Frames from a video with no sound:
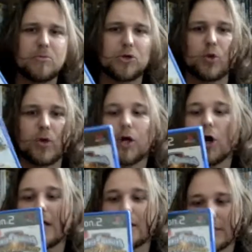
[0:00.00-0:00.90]
much only
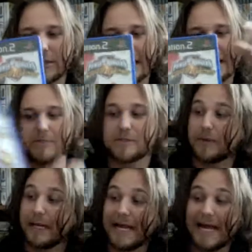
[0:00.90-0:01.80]
got it to
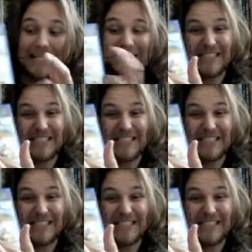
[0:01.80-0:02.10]
play as